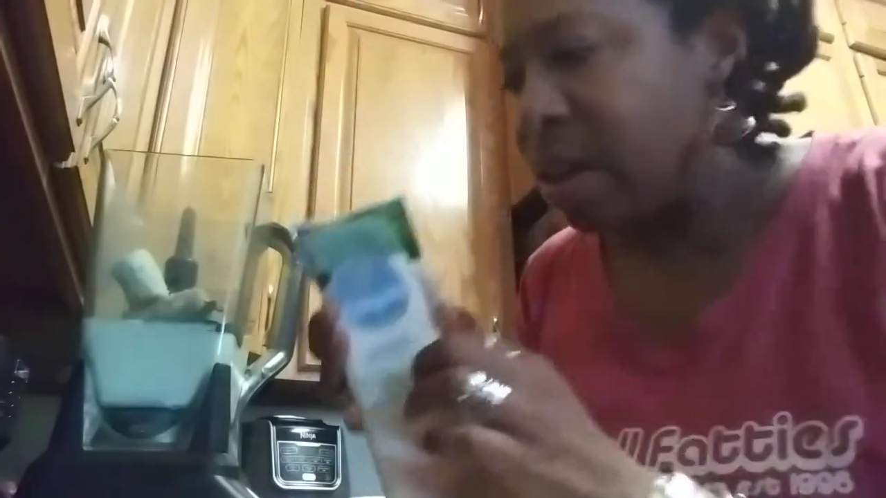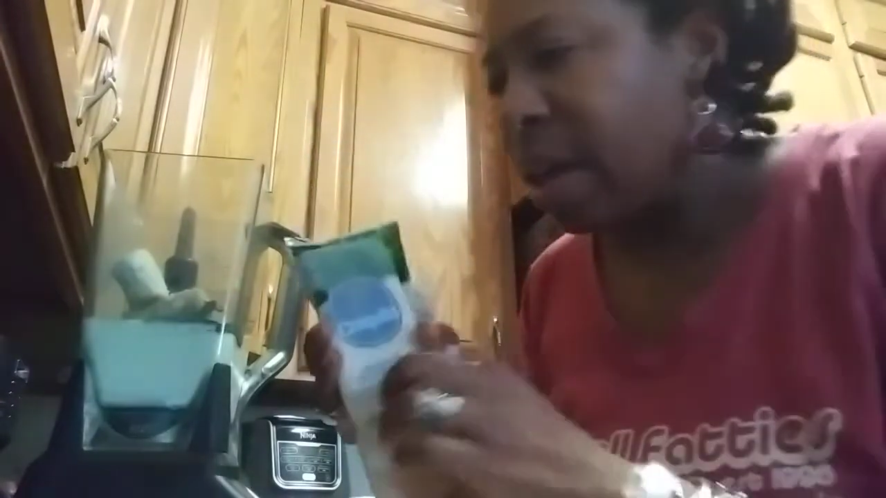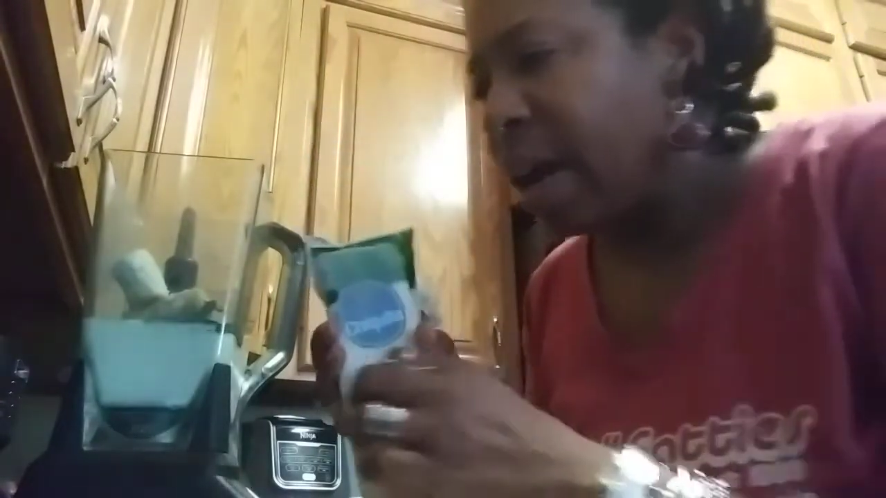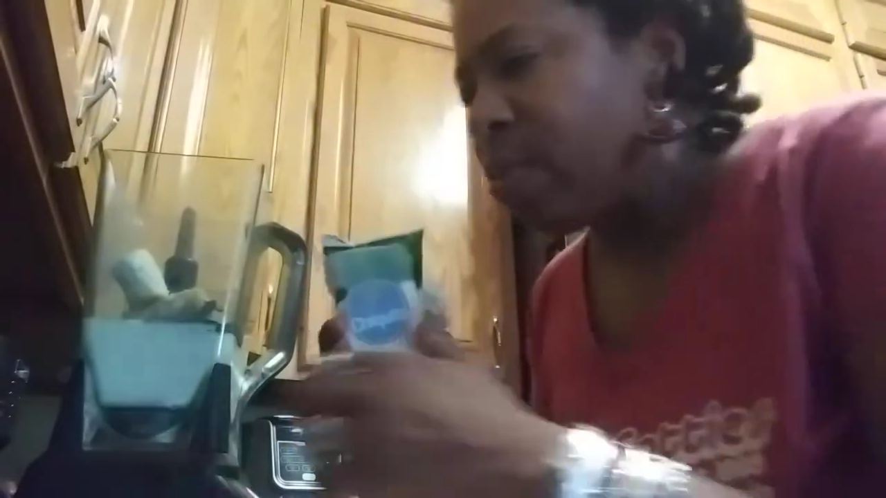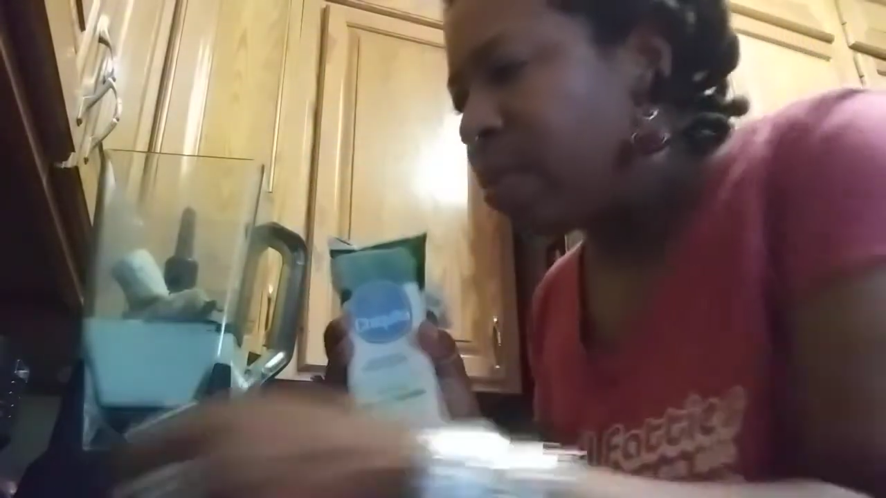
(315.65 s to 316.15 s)

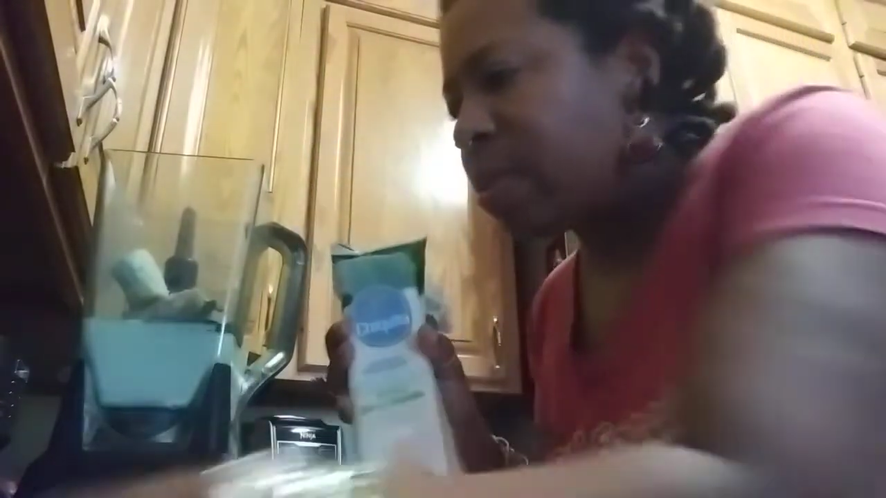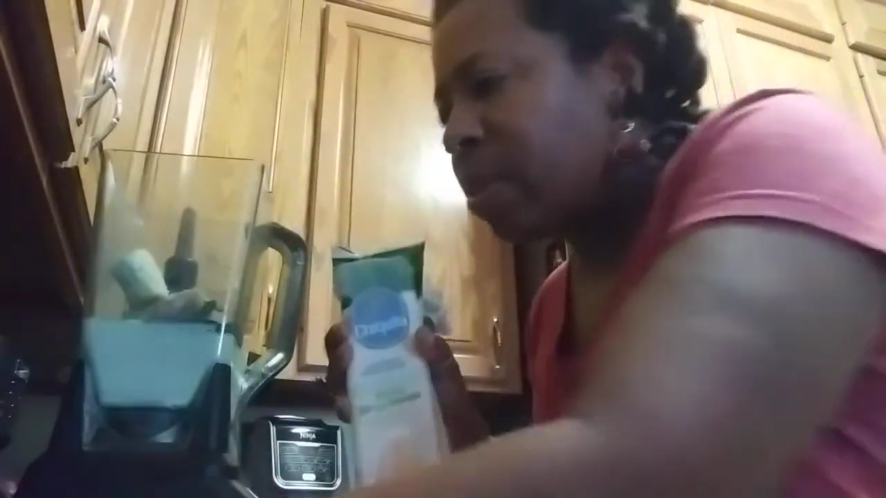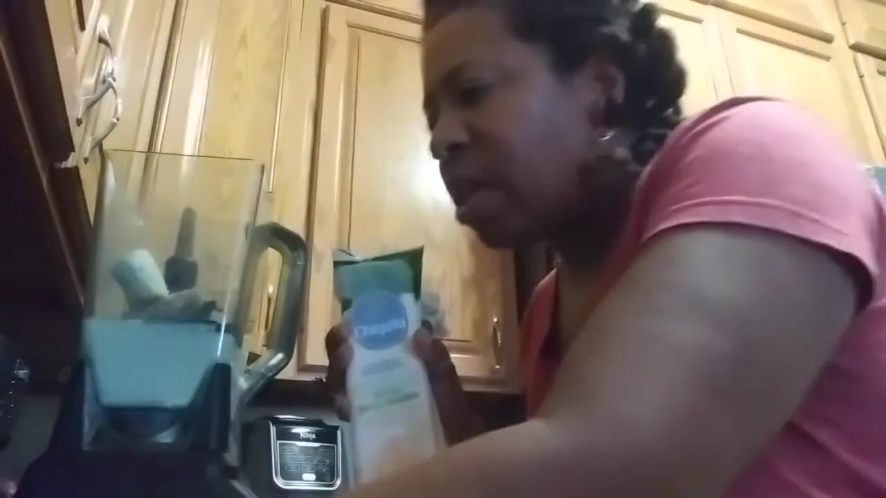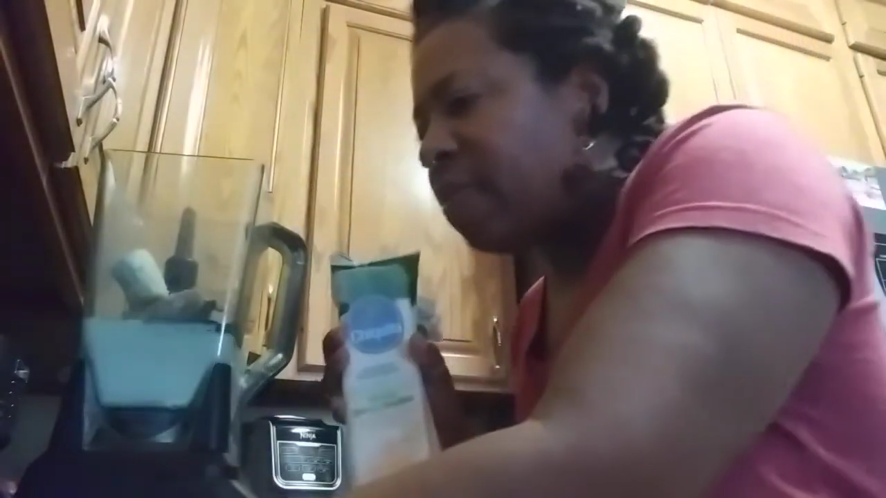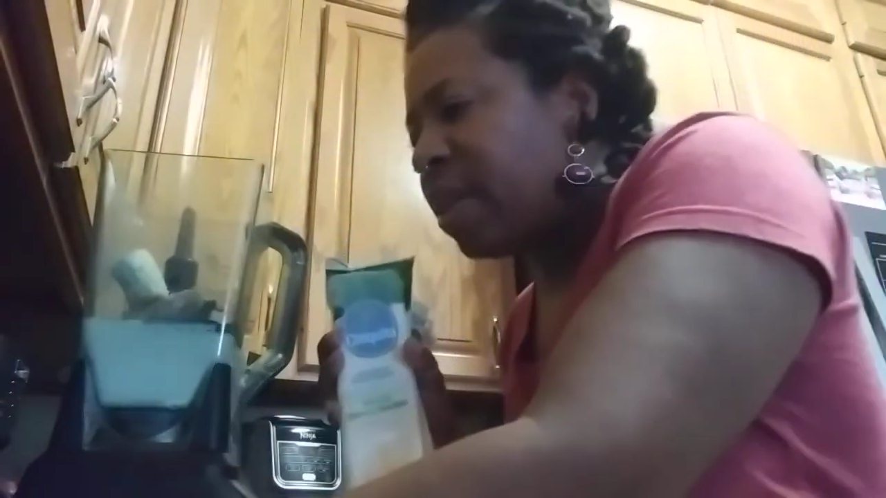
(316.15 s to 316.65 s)
I wrote some
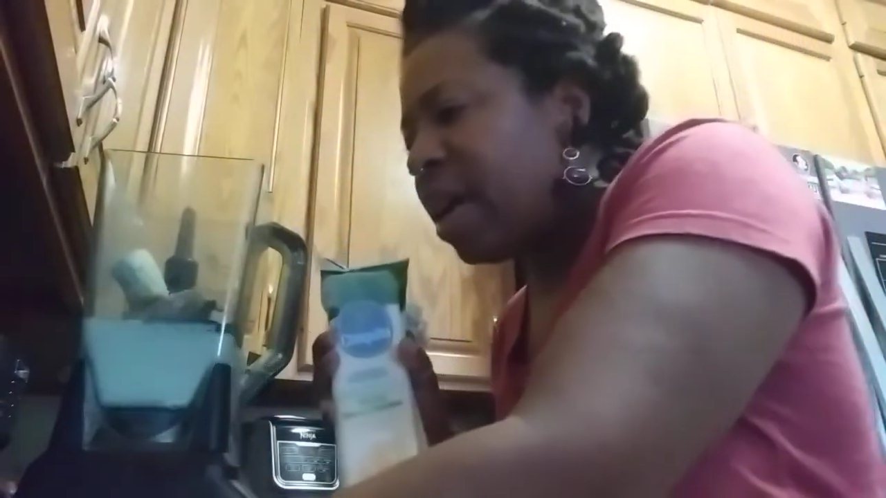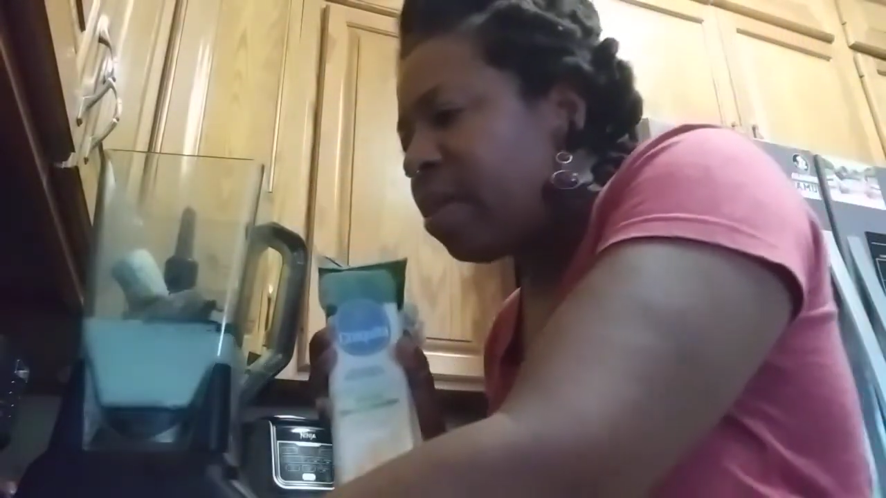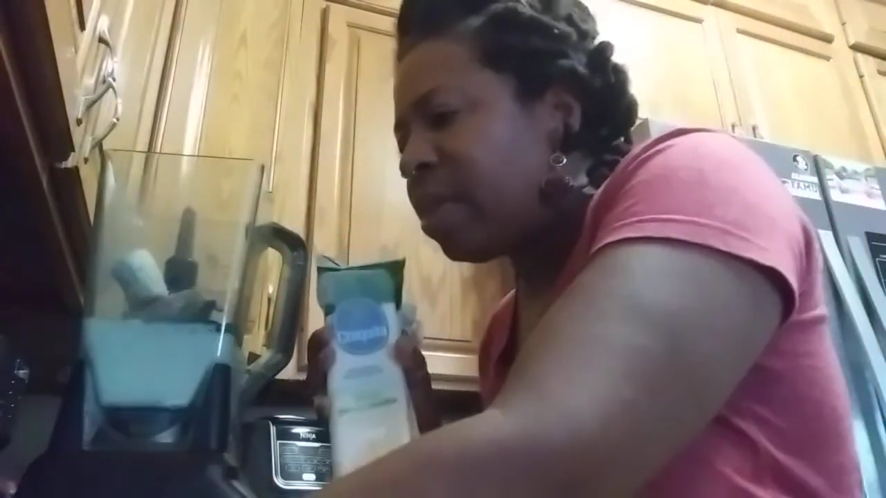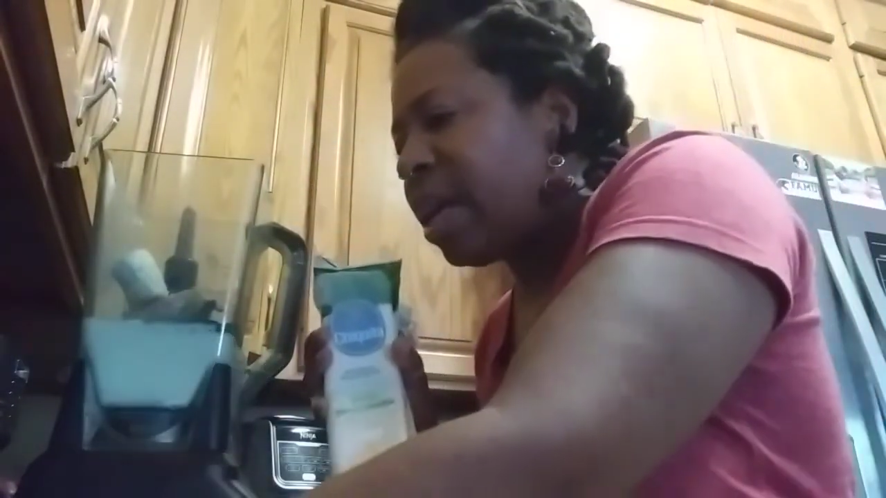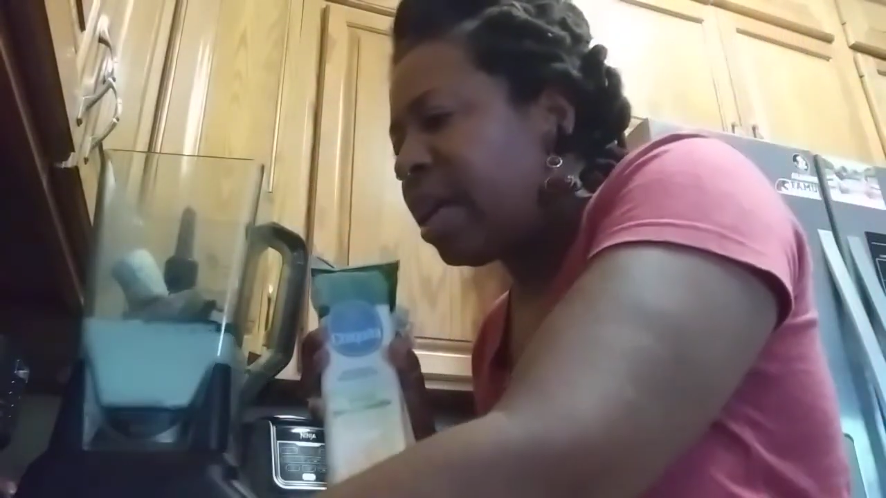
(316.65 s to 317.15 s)
stuff down.